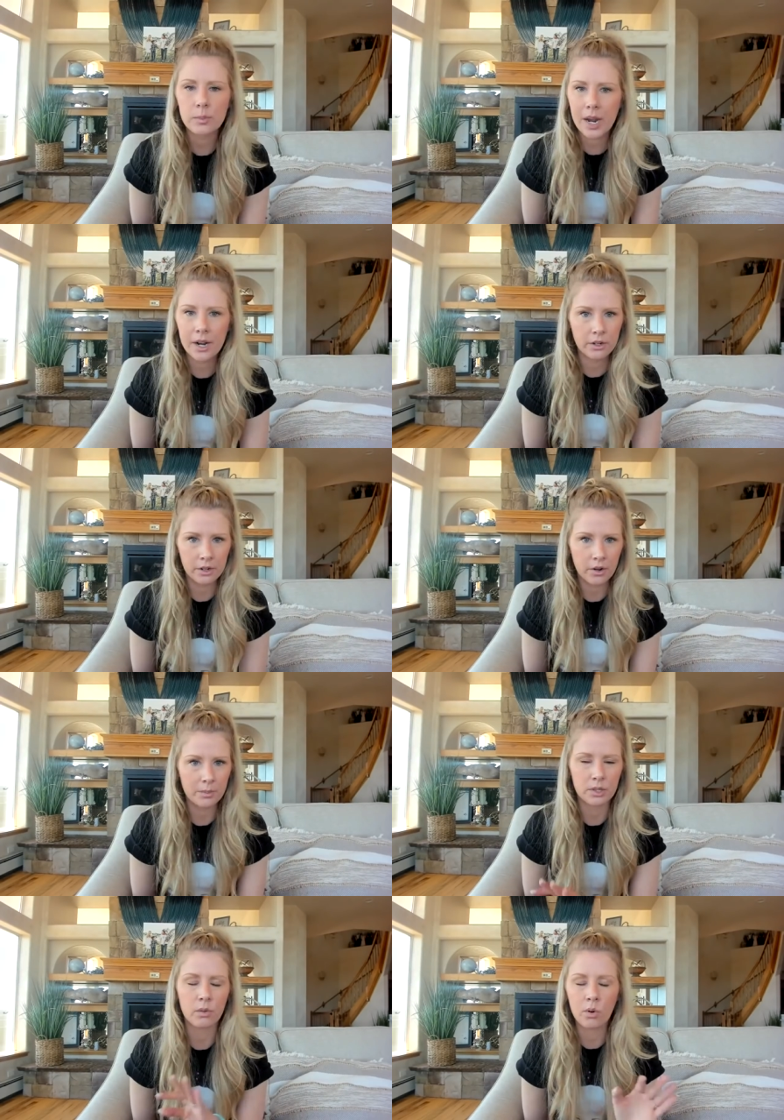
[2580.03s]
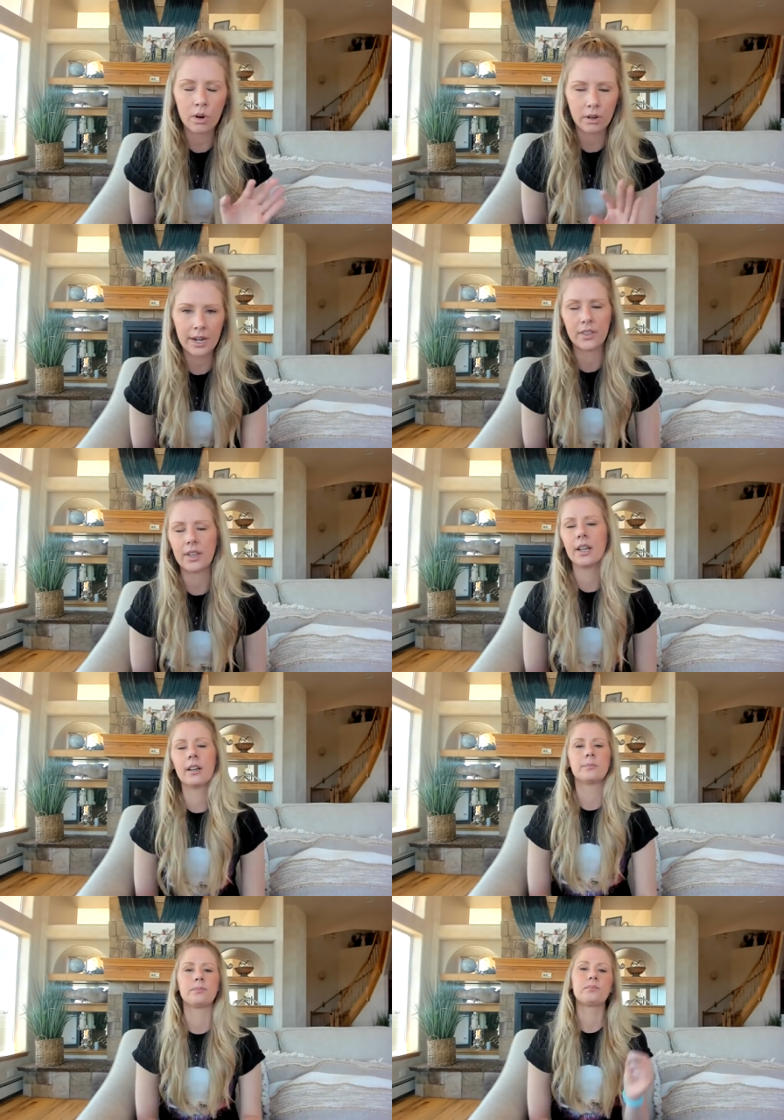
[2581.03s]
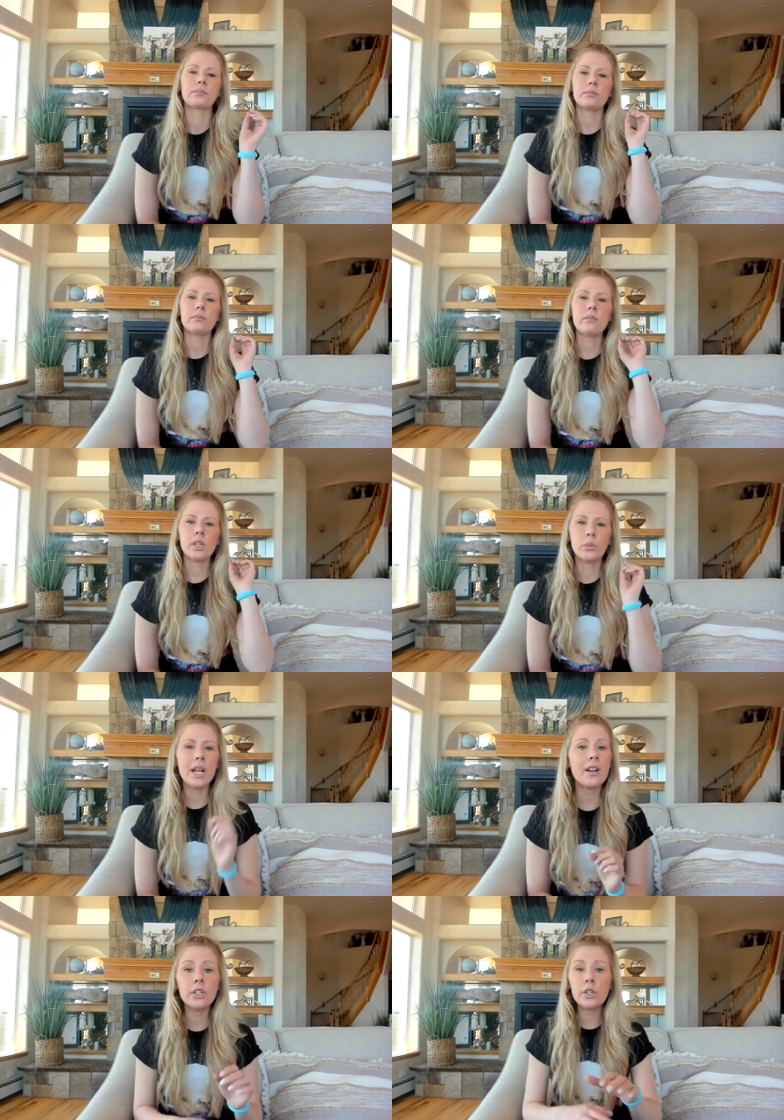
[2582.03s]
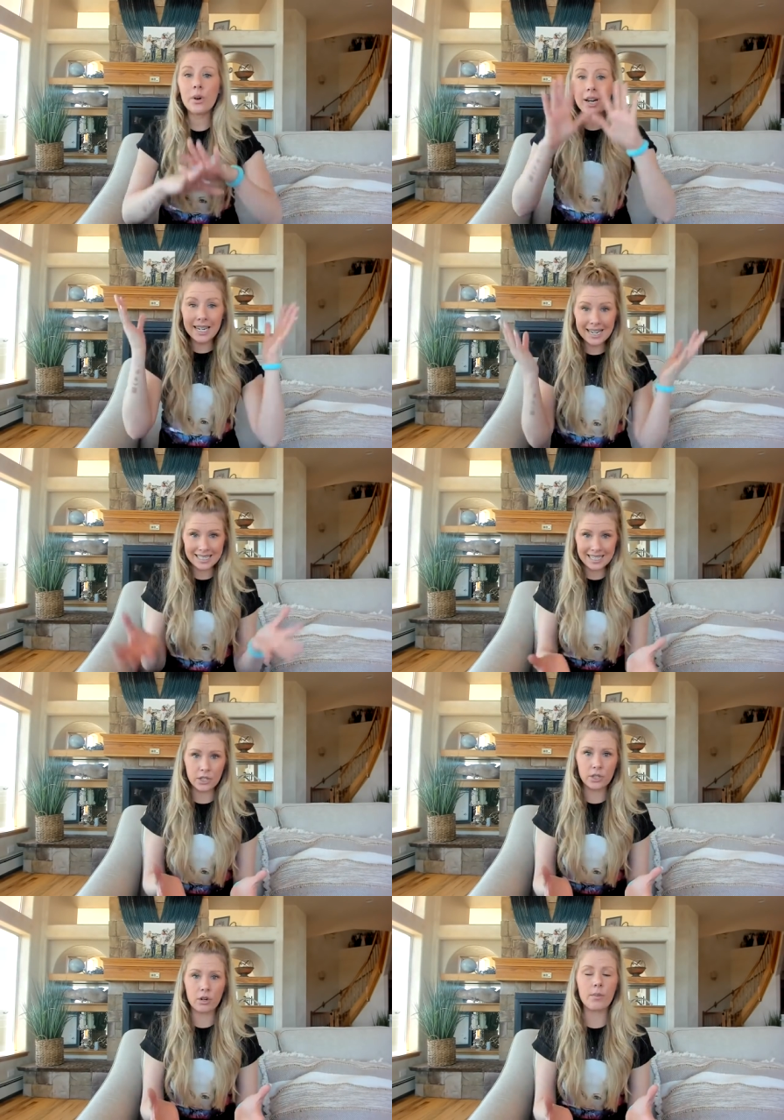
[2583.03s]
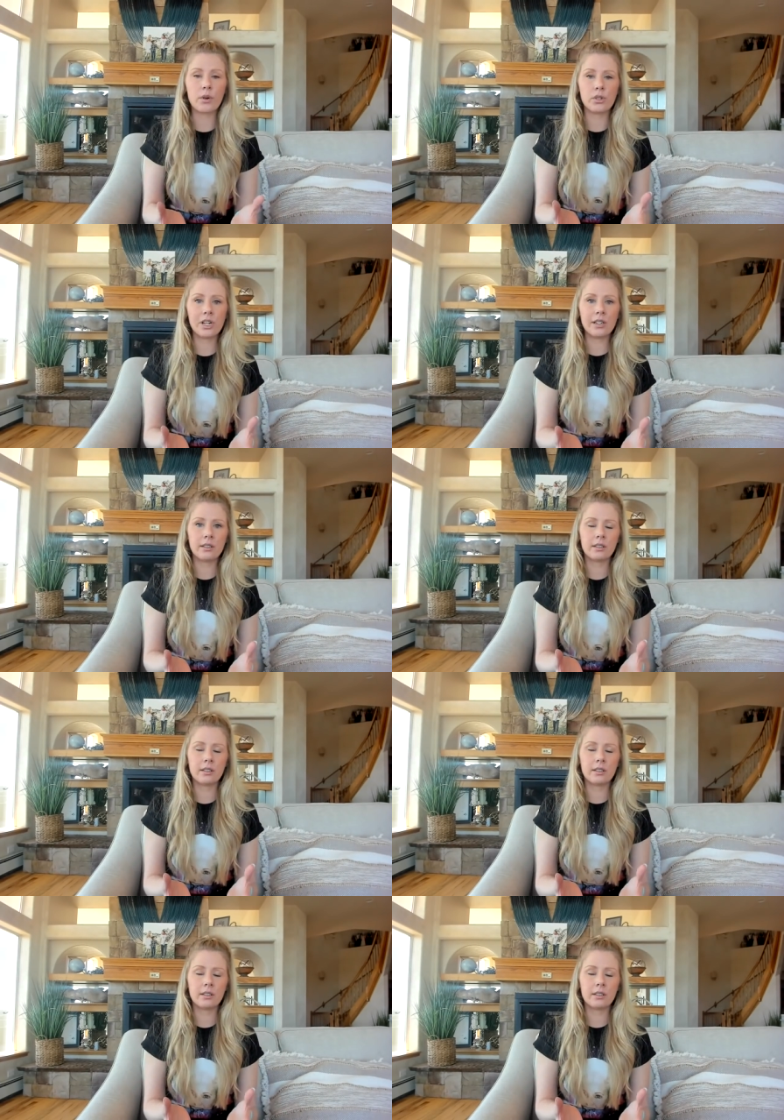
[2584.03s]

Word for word: pattern interrupts in the world, I think whenever you are in a denser emotion,